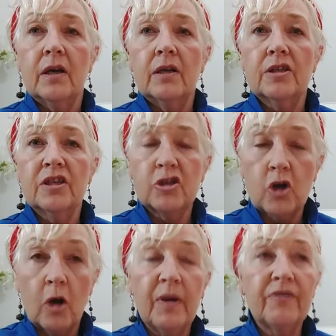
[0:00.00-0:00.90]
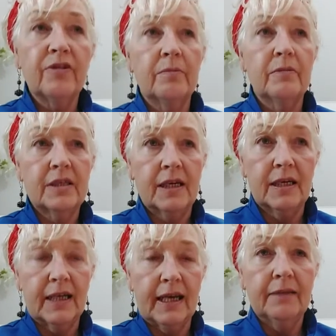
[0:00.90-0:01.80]
to stop it from
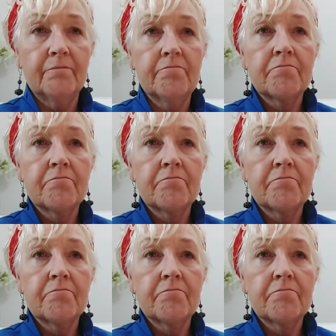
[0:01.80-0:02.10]
returning,